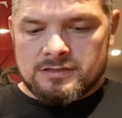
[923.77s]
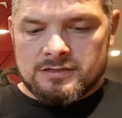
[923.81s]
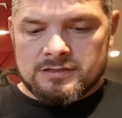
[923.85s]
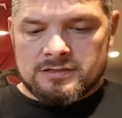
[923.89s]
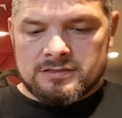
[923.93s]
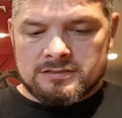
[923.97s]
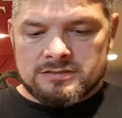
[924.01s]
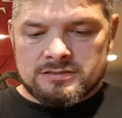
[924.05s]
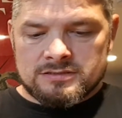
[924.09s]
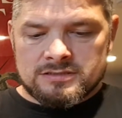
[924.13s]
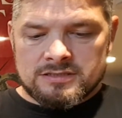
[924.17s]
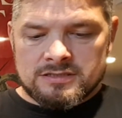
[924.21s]

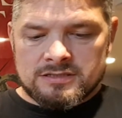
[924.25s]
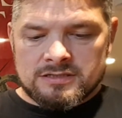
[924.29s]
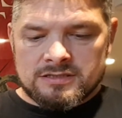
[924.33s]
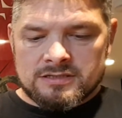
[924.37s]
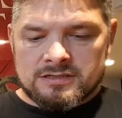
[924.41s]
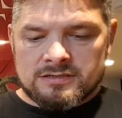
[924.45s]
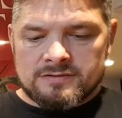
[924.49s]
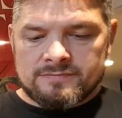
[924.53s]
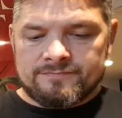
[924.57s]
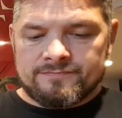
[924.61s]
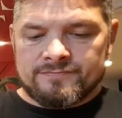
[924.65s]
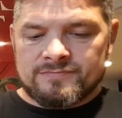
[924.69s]
and
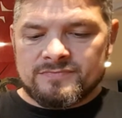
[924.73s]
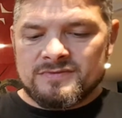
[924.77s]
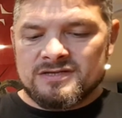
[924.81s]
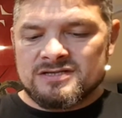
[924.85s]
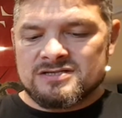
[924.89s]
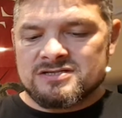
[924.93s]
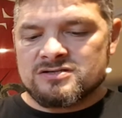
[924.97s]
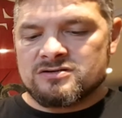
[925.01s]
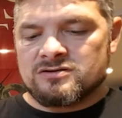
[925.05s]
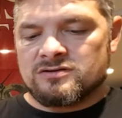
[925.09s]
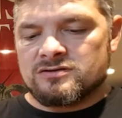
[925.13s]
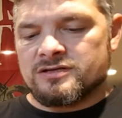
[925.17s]
uh,
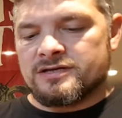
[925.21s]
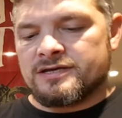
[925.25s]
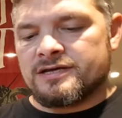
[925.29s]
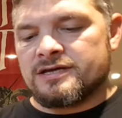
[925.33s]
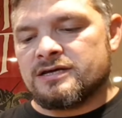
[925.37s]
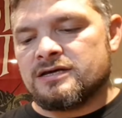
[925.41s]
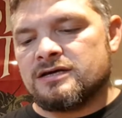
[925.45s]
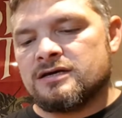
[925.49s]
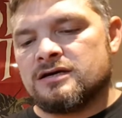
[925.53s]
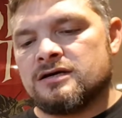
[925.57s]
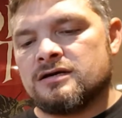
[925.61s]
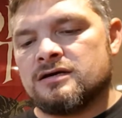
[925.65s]
it's got
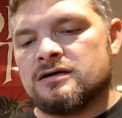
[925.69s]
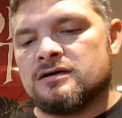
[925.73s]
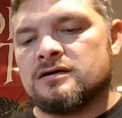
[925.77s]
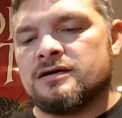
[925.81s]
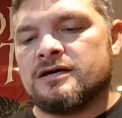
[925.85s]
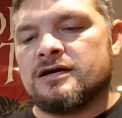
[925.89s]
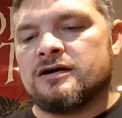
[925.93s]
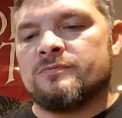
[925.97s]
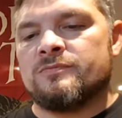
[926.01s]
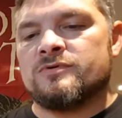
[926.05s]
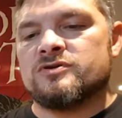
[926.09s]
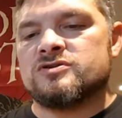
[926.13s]
the uh,
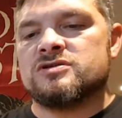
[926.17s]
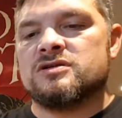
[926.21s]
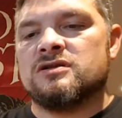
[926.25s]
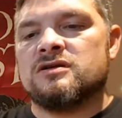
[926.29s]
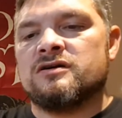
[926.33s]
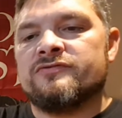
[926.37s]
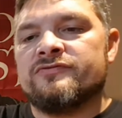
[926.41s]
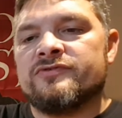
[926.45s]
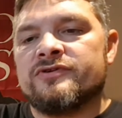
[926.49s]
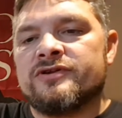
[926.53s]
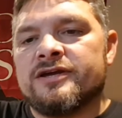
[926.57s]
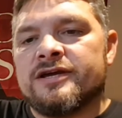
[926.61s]
How Much
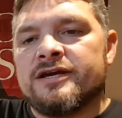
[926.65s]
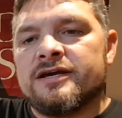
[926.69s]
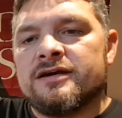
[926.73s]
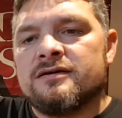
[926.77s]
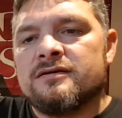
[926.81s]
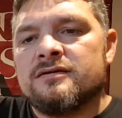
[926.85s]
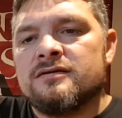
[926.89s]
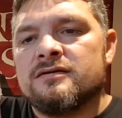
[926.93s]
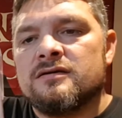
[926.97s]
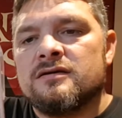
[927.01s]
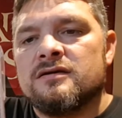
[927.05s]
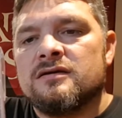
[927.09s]
Love on
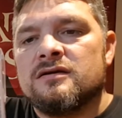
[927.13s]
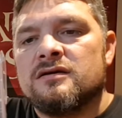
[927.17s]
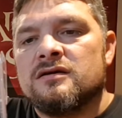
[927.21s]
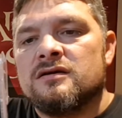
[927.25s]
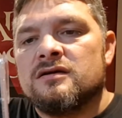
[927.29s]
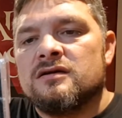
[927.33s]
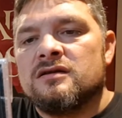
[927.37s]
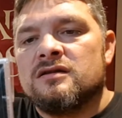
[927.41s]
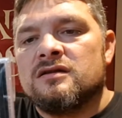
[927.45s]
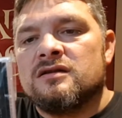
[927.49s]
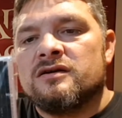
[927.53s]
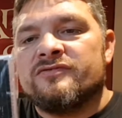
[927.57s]
here.
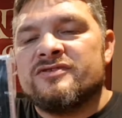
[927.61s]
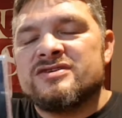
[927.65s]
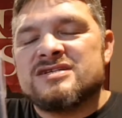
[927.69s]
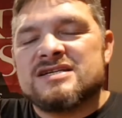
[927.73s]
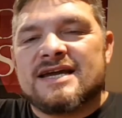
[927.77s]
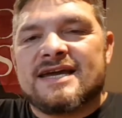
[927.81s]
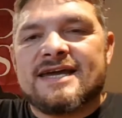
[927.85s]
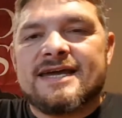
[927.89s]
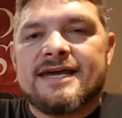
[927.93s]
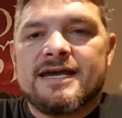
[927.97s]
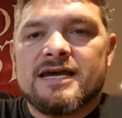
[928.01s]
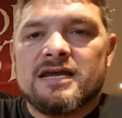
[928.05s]
Love is a
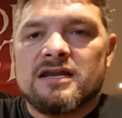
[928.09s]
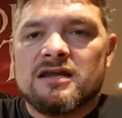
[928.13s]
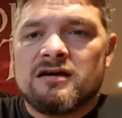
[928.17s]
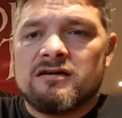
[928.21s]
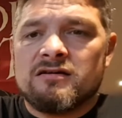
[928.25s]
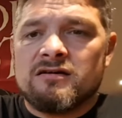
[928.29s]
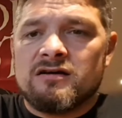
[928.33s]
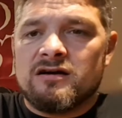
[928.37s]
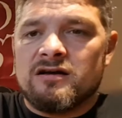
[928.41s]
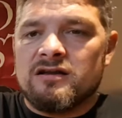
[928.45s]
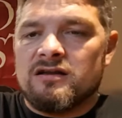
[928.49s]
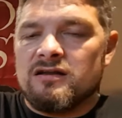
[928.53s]

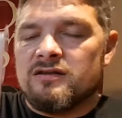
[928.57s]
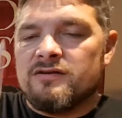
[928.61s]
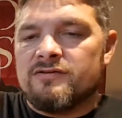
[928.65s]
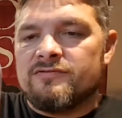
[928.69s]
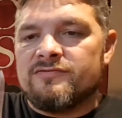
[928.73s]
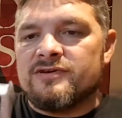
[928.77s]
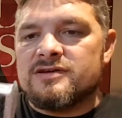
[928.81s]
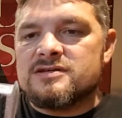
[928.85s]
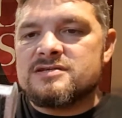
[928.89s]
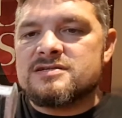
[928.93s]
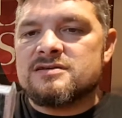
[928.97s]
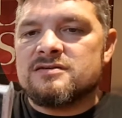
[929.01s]
Killer, I
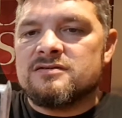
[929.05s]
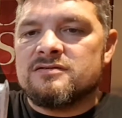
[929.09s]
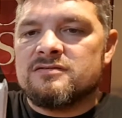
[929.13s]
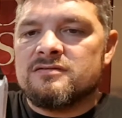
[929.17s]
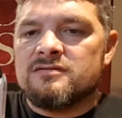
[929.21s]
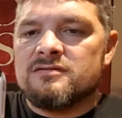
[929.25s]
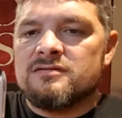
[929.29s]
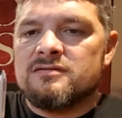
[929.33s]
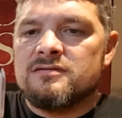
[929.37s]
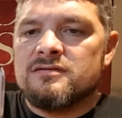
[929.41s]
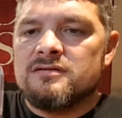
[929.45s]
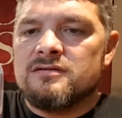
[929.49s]
love that
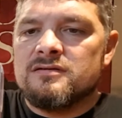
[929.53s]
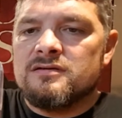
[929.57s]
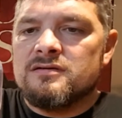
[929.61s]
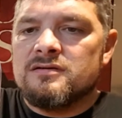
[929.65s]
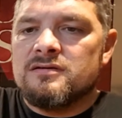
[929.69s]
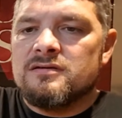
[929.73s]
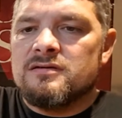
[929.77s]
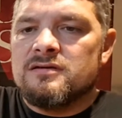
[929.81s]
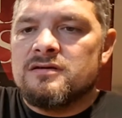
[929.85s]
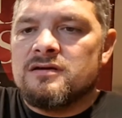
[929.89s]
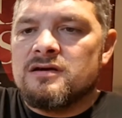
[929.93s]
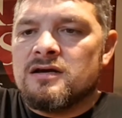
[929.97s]
song.
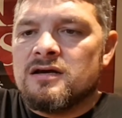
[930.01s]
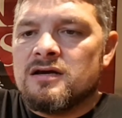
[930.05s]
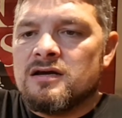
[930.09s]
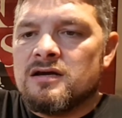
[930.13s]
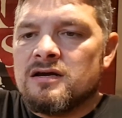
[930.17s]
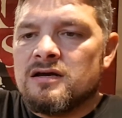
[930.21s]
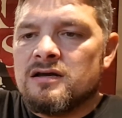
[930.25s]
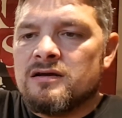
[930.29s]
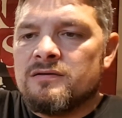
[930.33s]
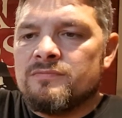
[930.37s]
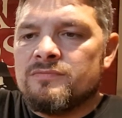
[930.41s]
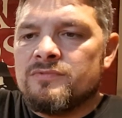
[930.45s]

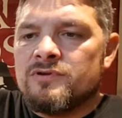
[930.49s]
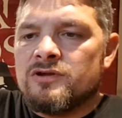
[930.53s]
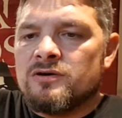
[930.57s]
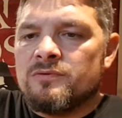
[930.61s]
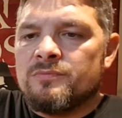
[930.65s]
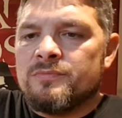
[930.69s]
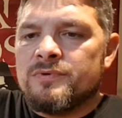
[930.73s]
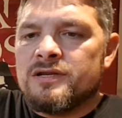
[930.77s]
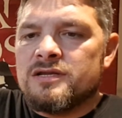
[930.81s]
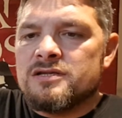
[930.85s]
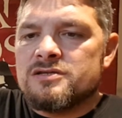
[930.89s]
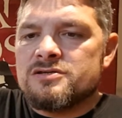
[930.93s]
Um, not a
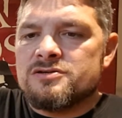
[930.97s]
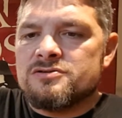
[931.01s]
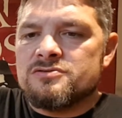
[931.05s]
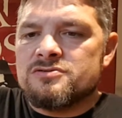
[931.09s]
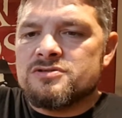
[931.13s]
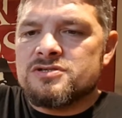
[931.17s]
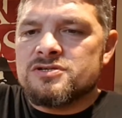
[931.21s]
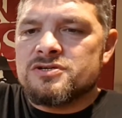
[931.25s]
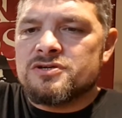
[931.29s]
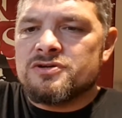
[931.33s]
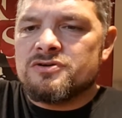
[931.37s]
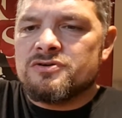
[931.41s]
Minute Too
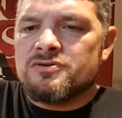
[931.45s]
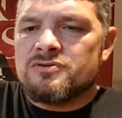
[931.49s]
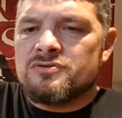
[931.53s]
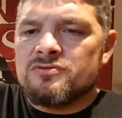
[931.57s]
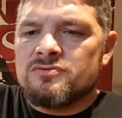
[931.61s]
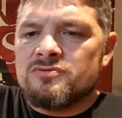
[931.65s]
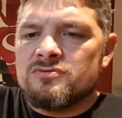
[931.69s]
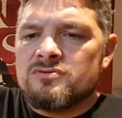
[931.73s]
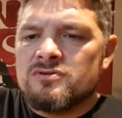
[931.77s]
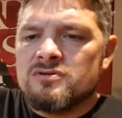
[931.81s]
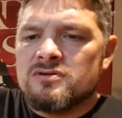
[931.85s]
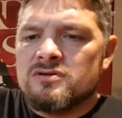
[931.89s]

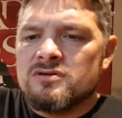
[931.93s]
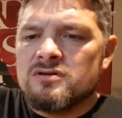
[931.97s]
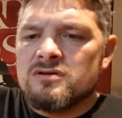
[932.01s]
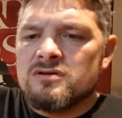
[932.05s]
Soon.